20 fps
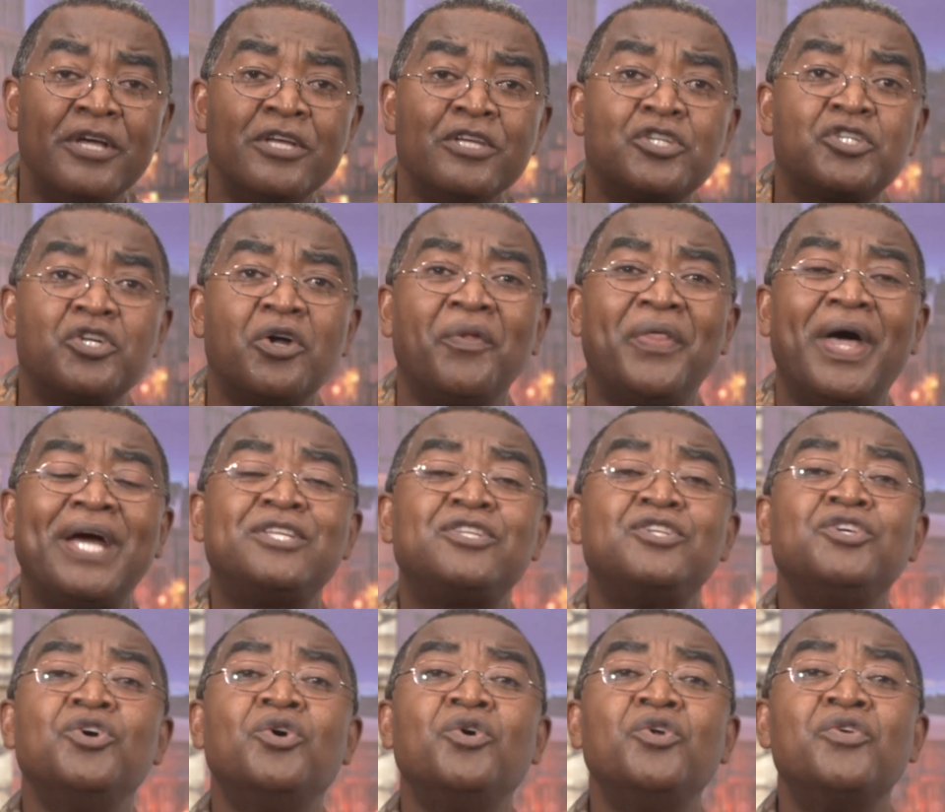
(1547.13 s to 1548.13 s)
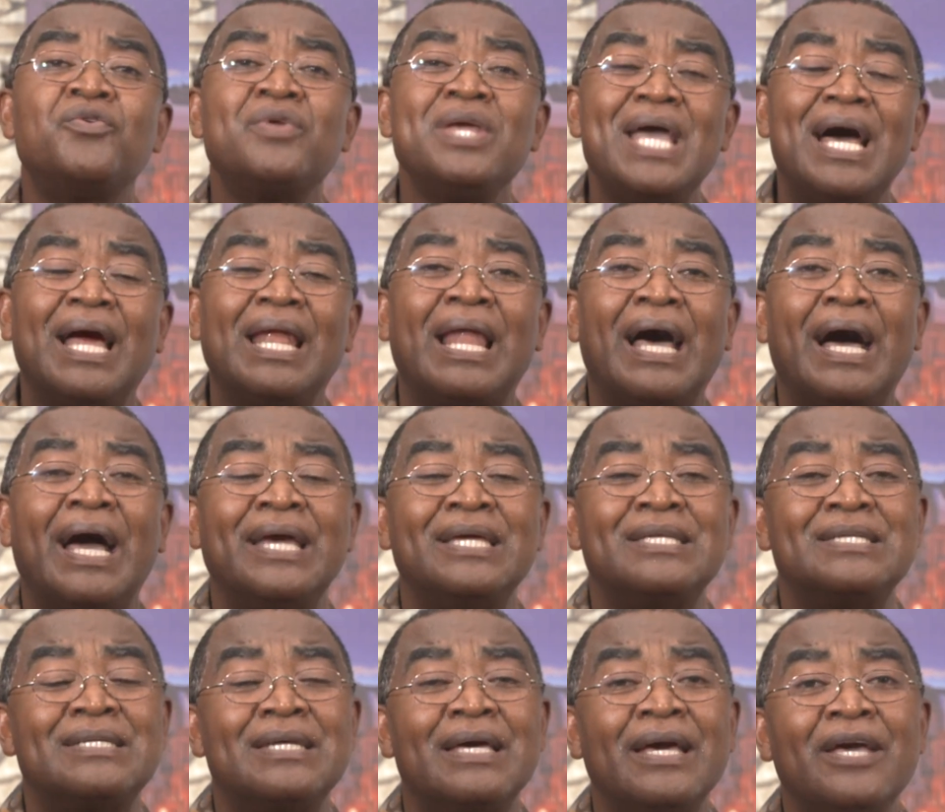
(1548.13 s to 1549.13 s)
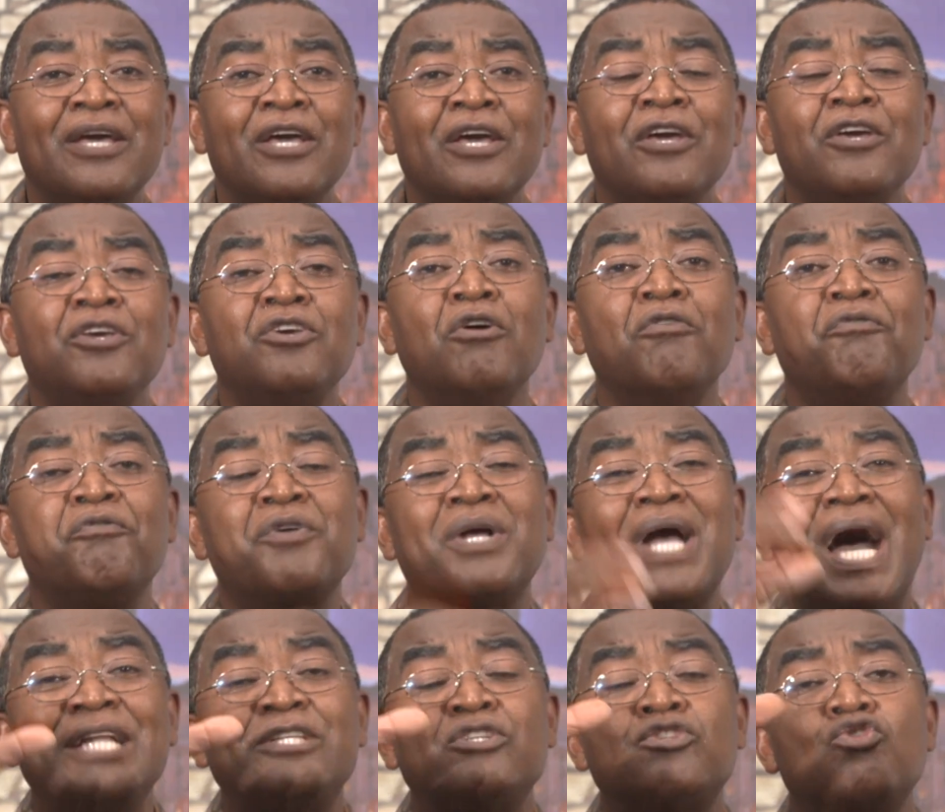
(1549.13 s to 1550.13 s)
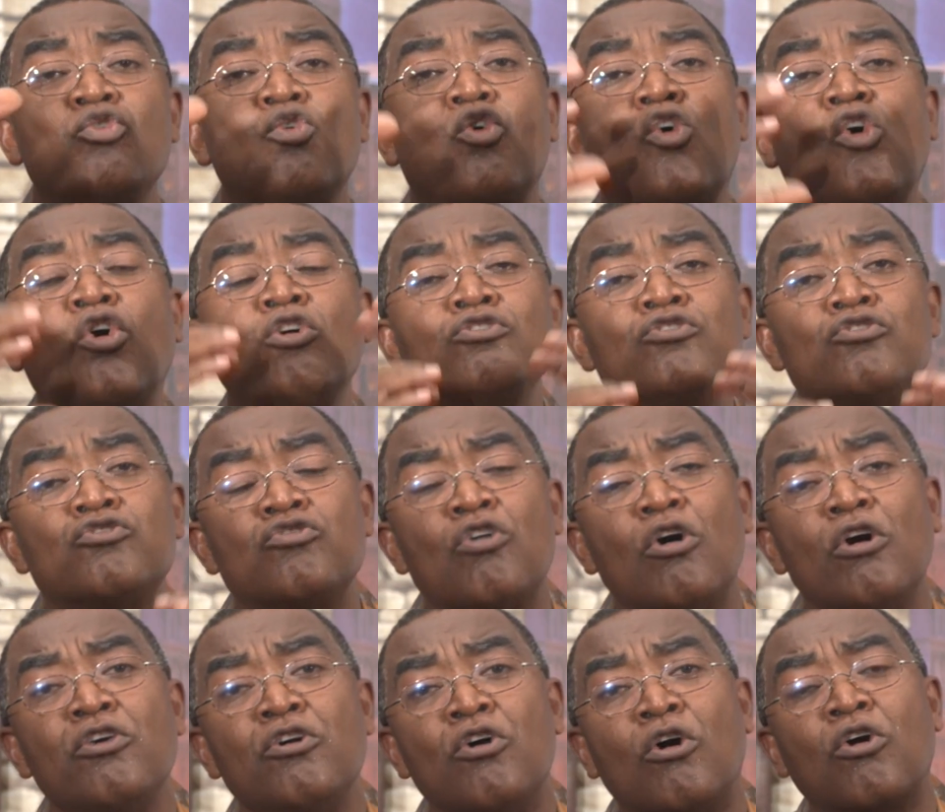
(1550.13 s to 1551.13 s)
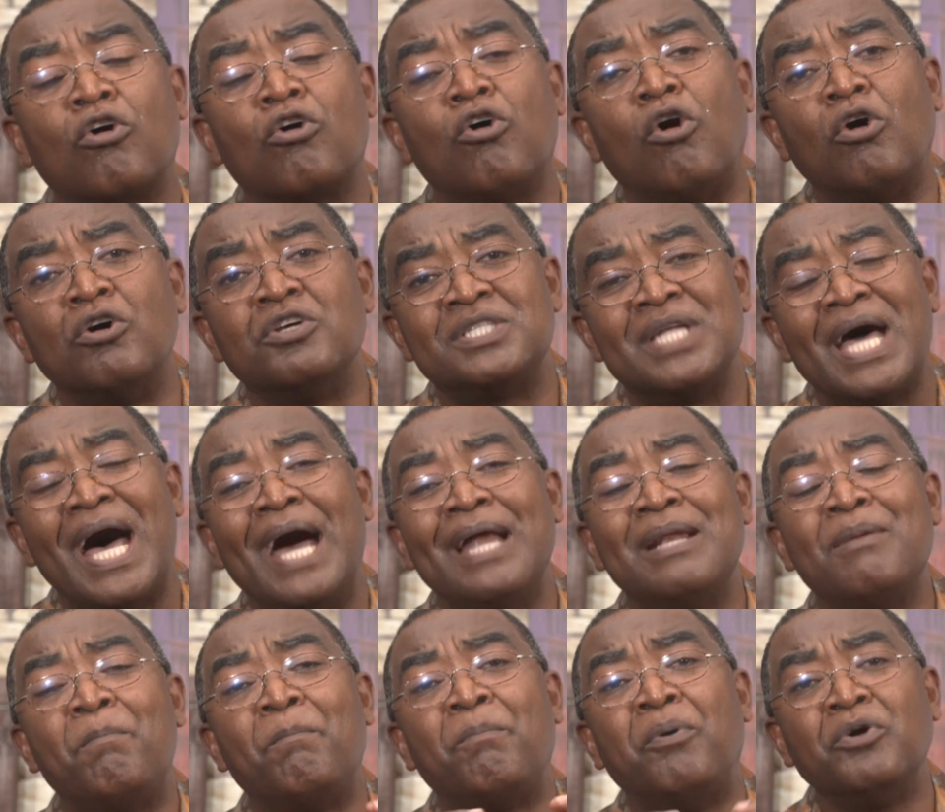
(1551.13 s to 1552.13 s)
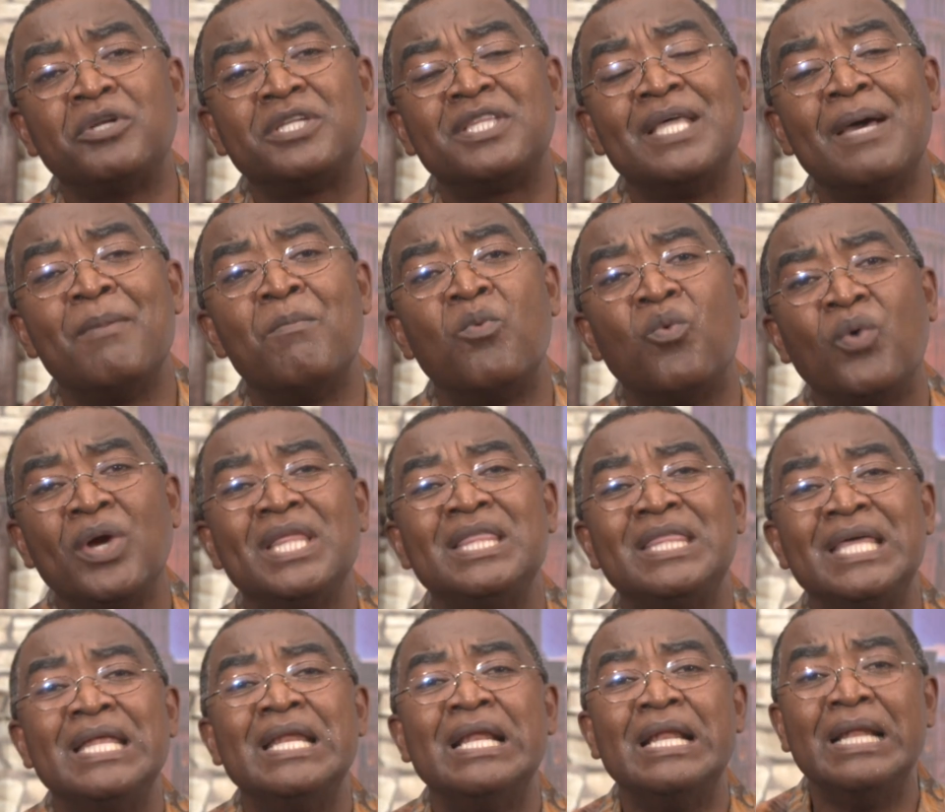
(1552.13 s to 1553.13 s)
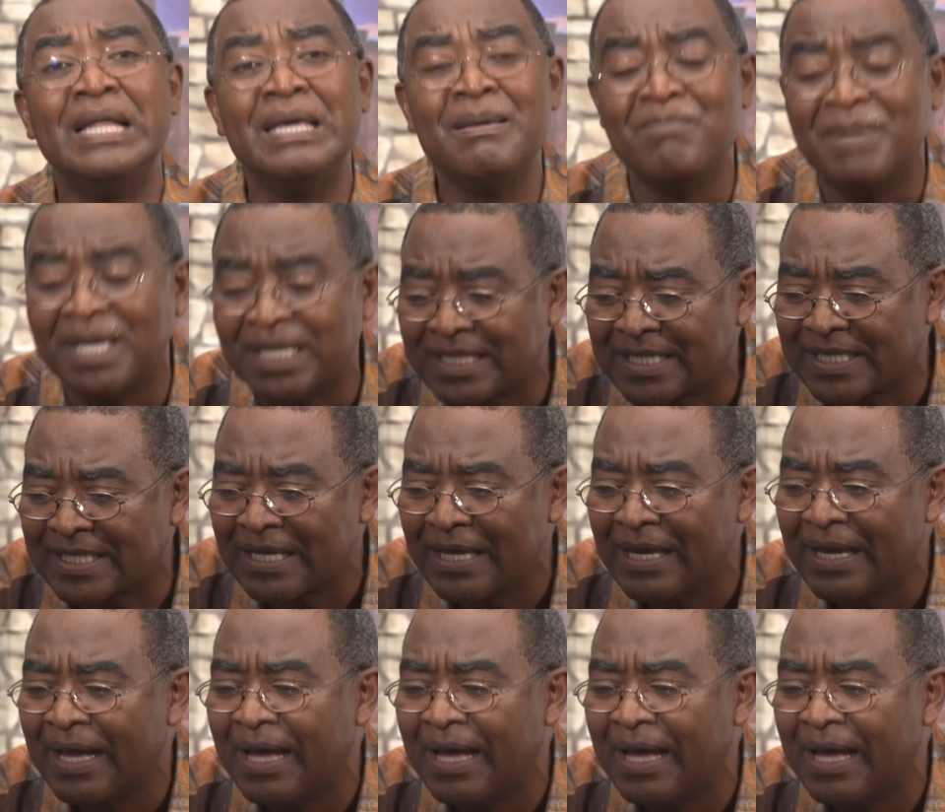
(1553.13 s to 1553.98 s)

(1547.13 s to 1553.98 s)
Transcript: so that you realize you've got to control your goals and put them within limits.